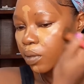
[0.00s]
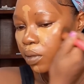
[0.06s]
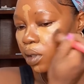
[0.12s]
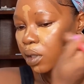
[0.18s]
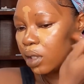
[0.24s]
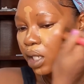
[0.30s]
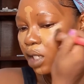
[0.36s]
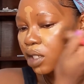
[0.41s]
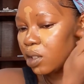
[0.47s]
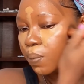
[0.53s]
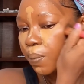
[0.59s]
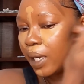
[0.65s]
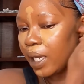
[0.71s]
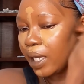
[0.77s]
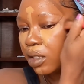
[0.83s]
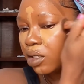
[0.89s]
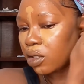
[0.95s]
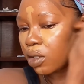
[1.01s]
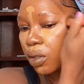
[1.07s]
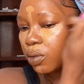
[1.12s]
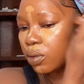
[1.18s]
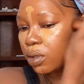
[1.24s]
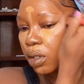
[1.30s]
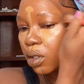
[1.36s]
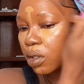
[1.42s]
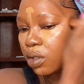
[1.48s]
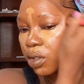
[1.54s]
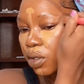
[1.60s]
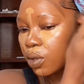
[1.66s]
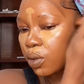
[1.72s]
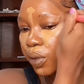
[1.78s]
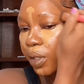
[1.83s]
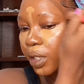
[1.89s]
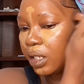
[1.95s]
This blends out
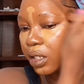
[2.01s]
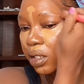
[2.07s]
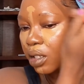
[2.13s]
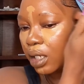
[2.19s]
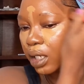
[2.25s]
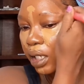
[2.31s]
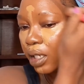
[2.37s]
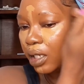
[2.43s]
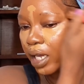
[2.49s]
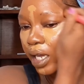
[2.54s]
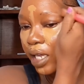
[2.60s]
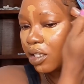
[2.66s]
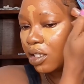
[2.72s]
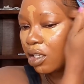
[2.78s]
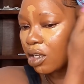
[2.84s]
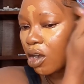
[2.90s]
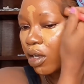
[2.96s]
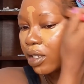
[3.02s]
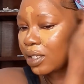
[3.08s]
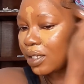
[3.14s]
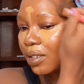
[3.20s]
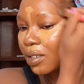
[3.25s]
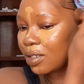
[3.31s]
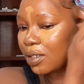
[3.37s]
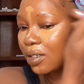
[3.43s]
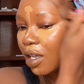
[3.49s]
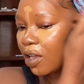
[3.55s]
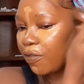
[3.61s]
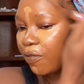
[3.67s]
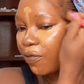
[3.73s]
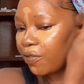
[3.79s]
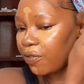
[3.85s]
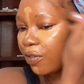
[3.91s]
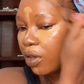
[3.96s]
so easily. It's not
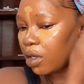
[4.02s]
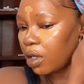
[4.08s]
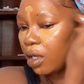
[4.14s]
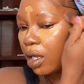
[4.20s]
stiff.